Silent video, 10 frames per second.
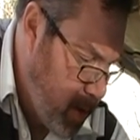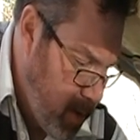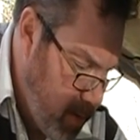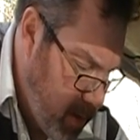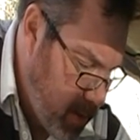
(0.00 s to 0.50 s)

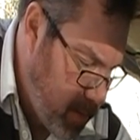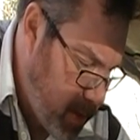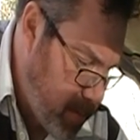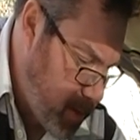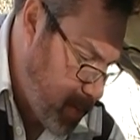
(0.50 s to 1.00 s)
Well,
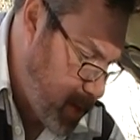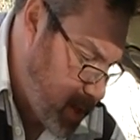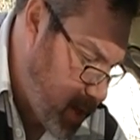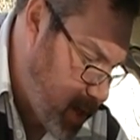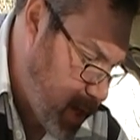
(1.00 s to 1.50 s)
sometimes they might
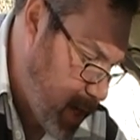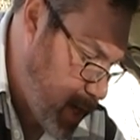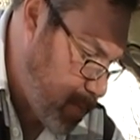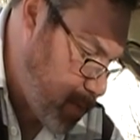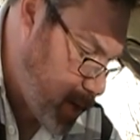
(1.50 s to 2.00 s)
tell you at the
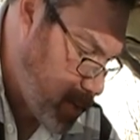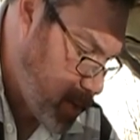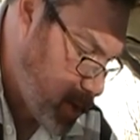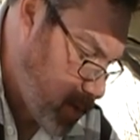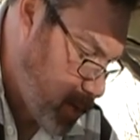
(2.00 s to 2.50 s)
Honda place, but
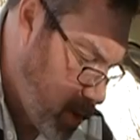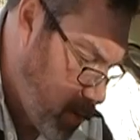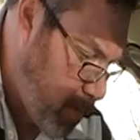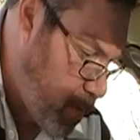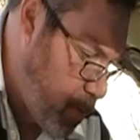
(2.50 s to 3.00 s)
you don't
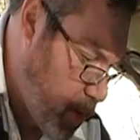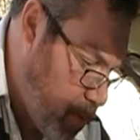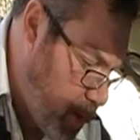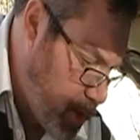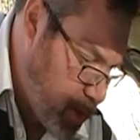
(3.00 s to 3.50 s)
even know what
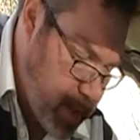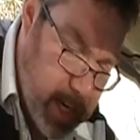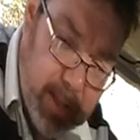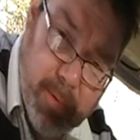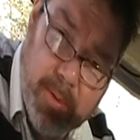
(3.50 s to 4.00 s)
questions they
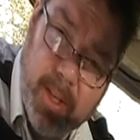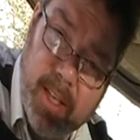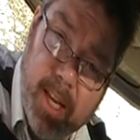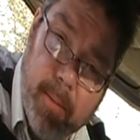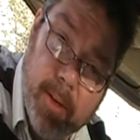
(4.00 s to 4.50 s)
ask most of the
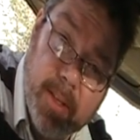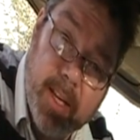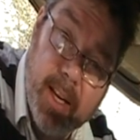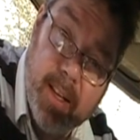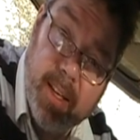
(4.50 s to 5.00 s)
time. You just
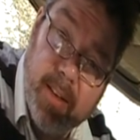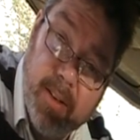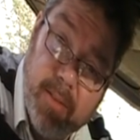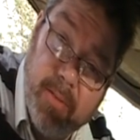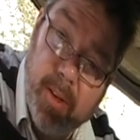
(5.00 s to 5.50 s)
kind of like, you're
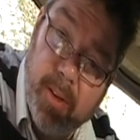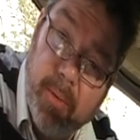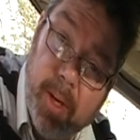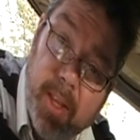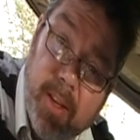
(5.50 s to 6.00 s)
just feeling your
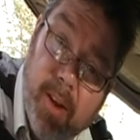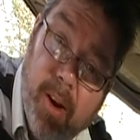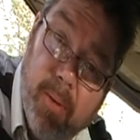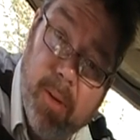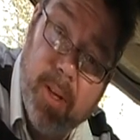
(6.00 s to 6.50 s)
way in the
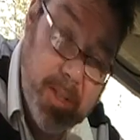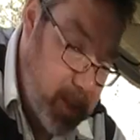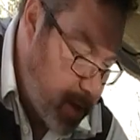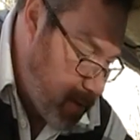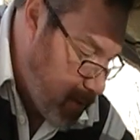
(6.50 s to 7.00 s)
dark with all this
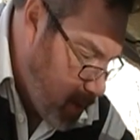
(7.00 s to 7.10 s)
stuff.